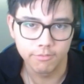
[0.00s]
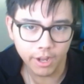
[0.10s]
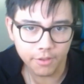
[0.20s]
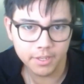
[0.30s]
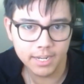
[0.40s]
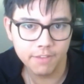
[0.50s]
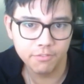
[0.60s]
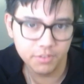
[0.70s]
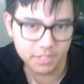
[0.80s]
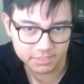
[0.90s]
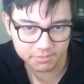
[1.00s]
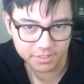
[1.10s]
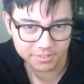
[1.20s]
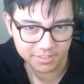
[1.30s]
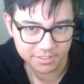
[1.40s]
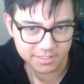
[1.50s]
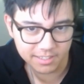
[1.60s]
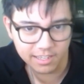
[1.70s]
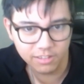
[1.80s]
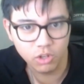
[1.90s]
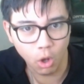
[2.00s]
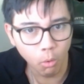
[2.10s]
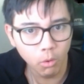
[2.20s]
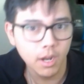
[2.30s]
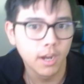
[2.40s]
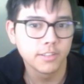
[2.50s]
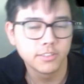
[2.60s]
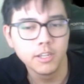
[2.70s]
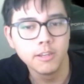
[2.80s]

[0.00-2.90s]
thing now for the Xfinity Series is Cole Custer